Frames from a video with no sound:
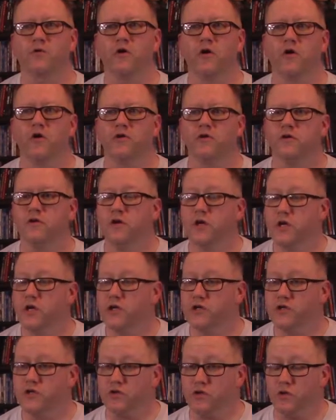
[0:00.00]
Carter,
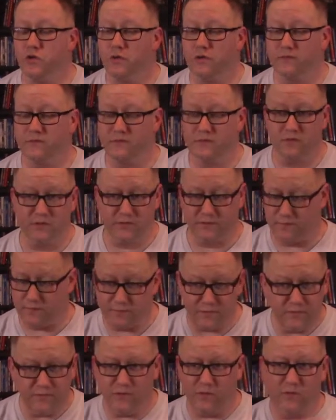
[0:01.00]
to
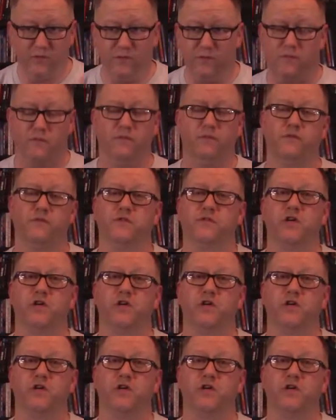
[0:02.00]
the